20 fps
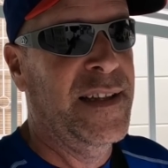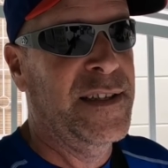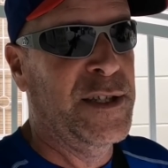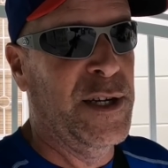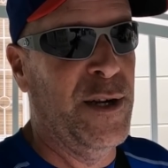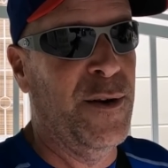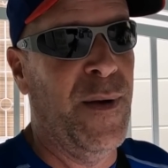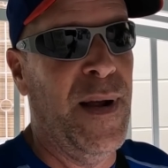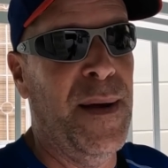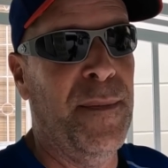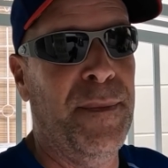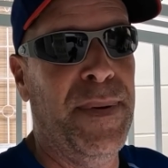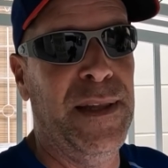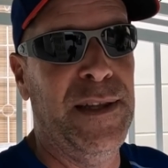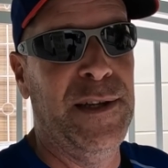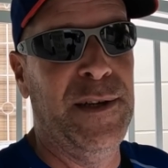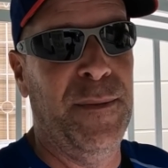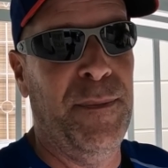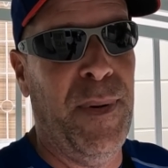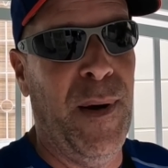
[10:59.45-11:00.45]
turn around,
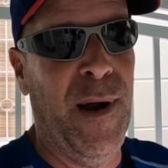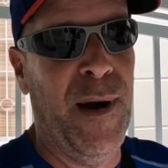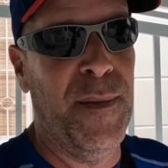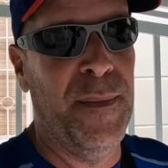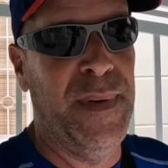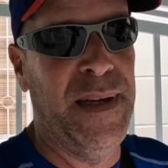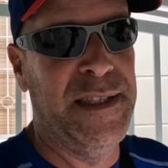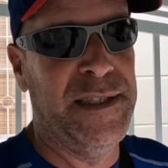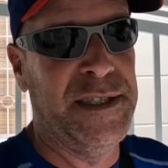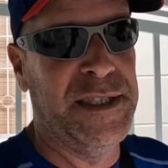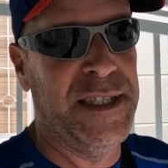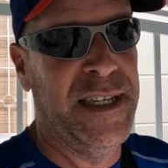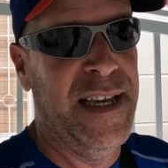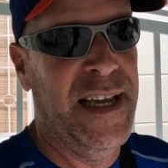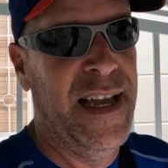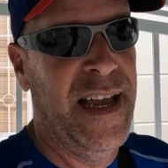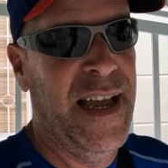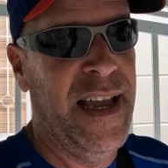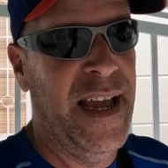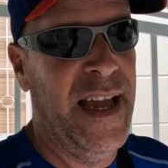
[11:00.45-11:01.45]
build apartments,
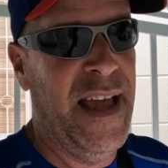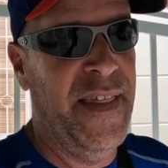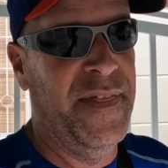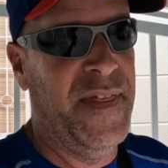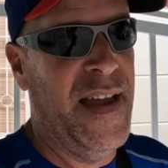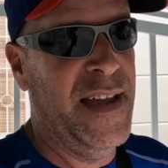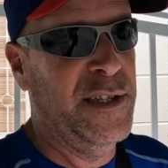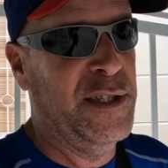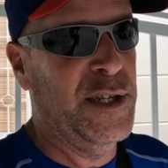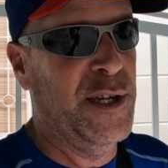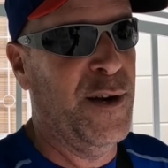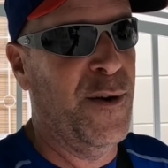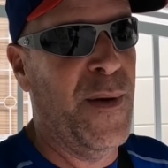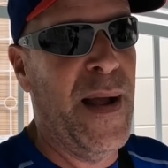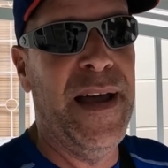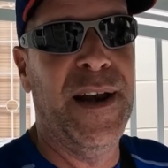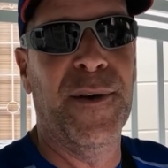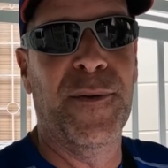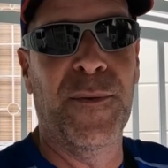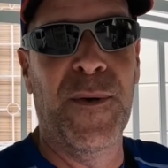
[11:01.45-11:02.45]
then turn
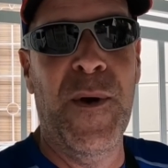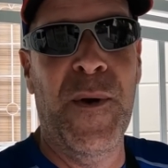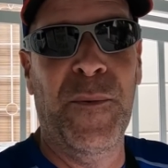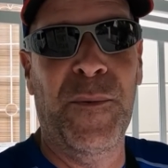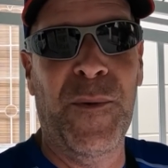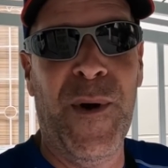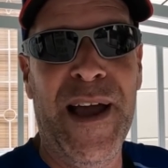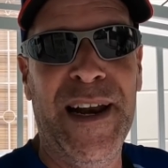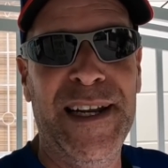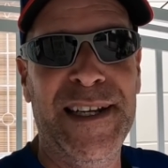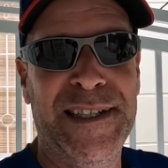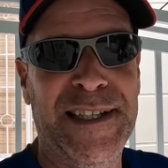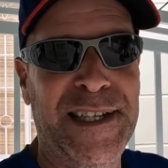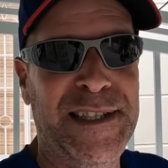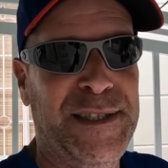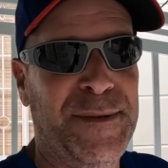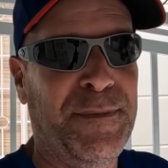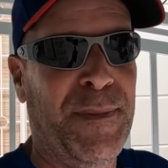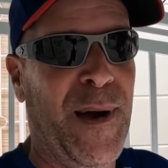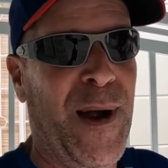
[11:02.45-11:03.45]
around and rented
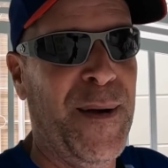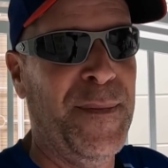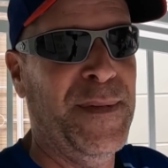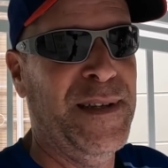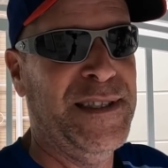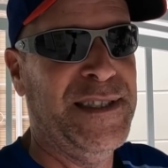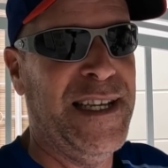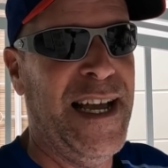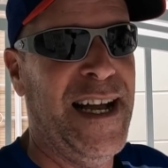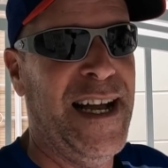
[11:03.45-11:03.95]
these apartments